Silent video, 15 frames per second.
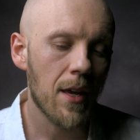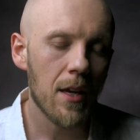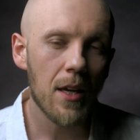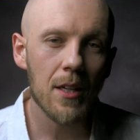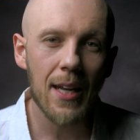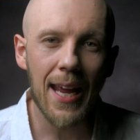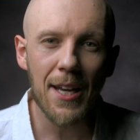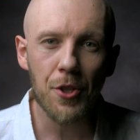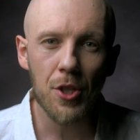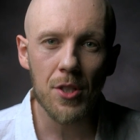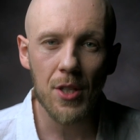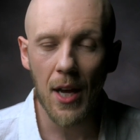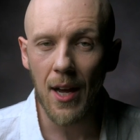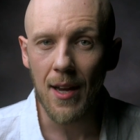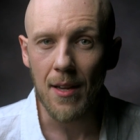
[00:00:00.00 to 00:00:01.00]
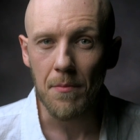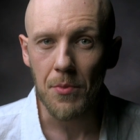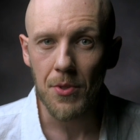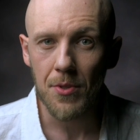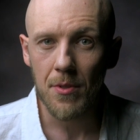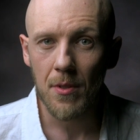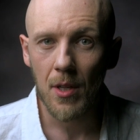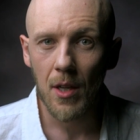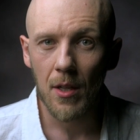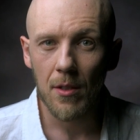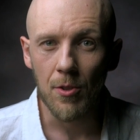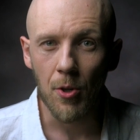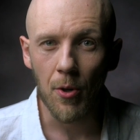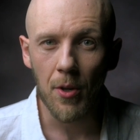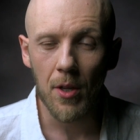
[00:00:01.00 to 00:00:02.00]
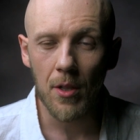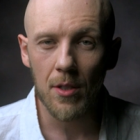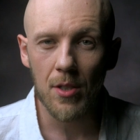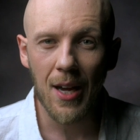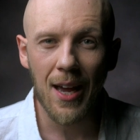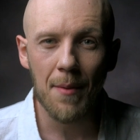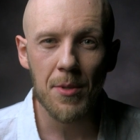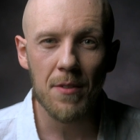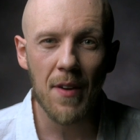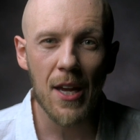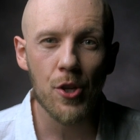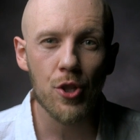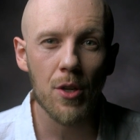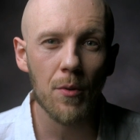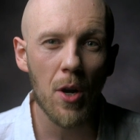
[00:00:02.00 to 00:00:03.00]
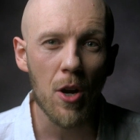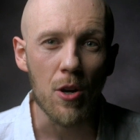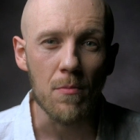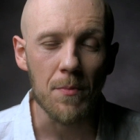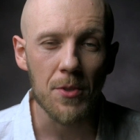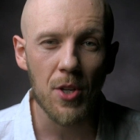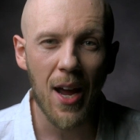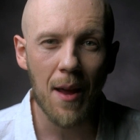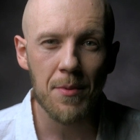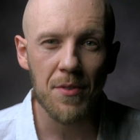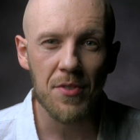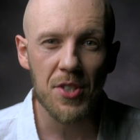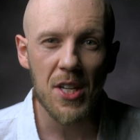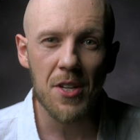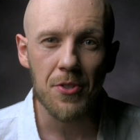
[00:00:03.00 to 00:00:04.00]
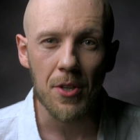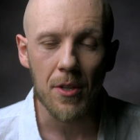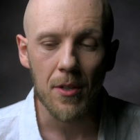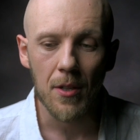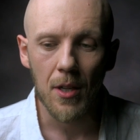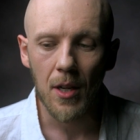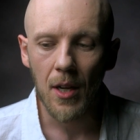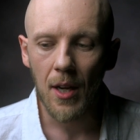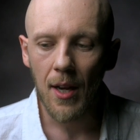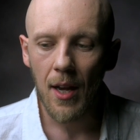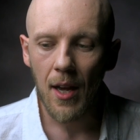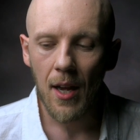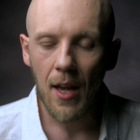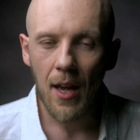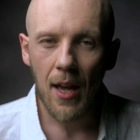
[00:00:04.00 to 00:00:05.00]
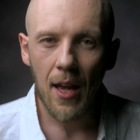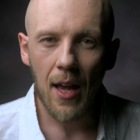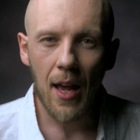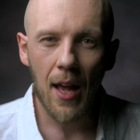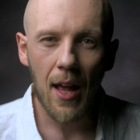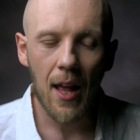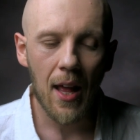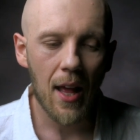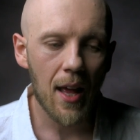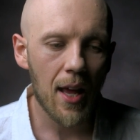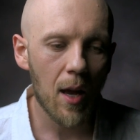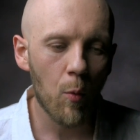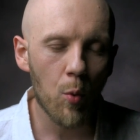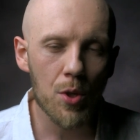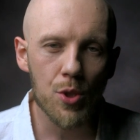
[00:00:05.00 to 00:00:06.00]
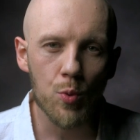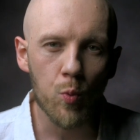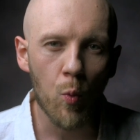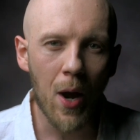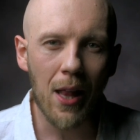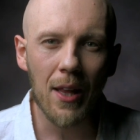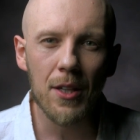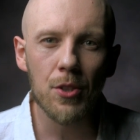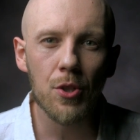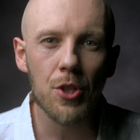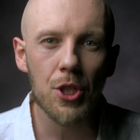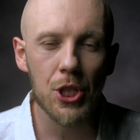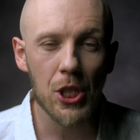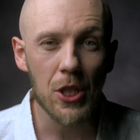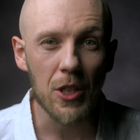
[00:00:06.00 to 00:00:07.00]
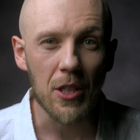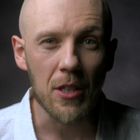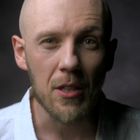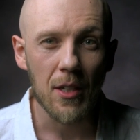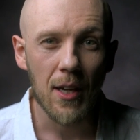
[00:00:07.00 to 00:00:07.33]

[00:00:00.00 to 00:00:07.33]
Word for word: In ancient times, during the times of ancient Rome, times of Caesar, it was well understood